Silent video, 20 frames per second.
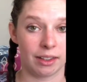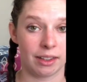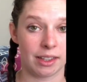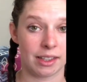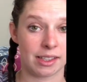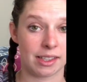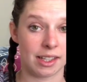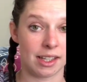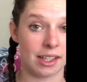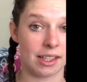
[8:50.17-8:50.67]

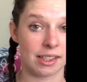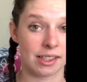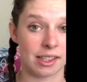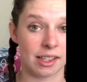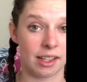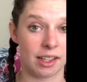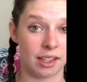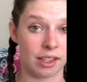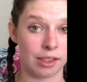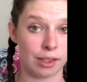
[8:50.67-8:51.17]
This is,
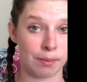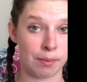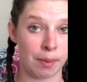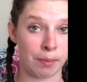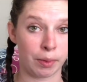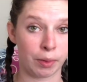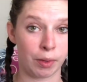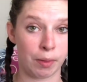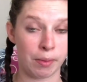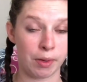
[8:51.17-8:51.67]
do you
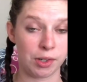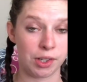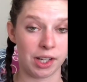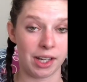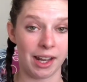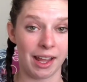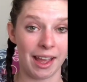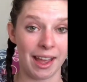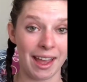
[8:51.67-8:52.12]
remember what motion?